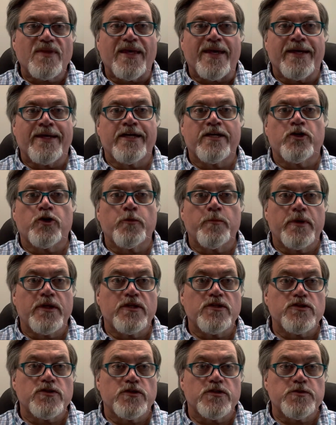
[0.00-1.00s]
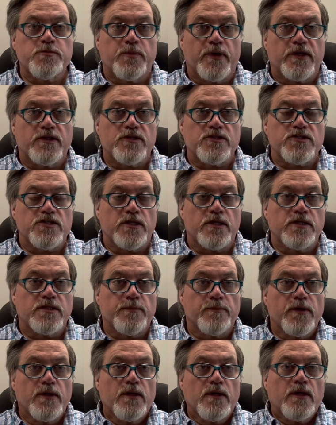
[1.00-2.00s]
enter them into a spreadsheet,
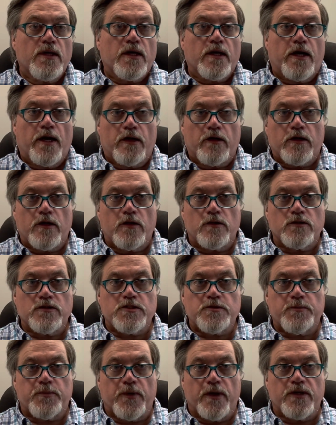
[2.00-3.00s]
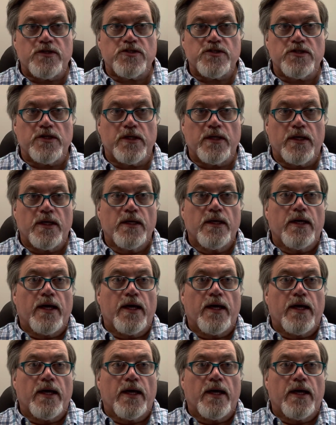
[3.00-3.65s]
color code the spreadsheet,